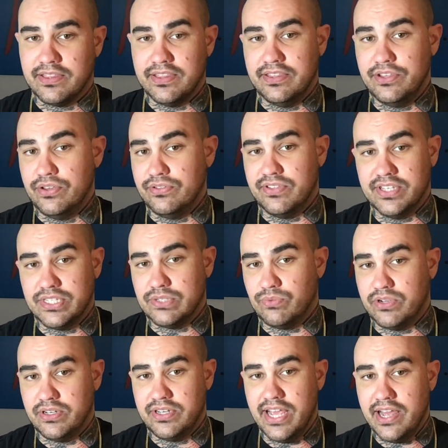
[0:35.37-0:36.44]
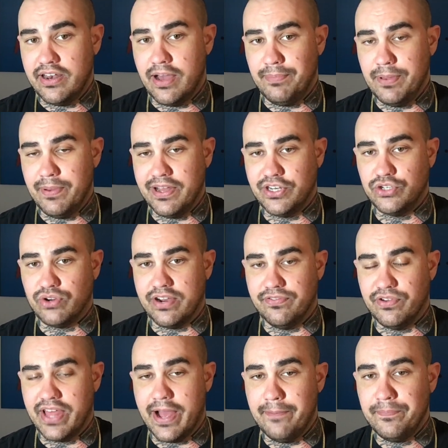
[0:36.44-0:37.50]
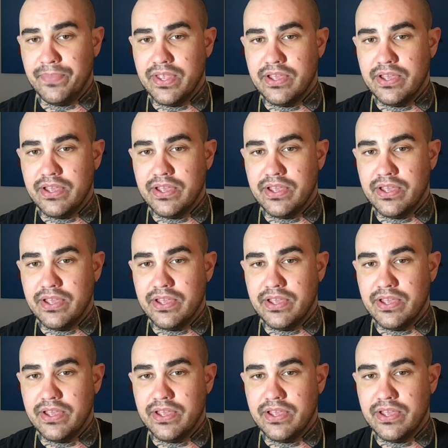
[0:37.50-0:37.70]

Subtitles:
this would not be bad to try for that.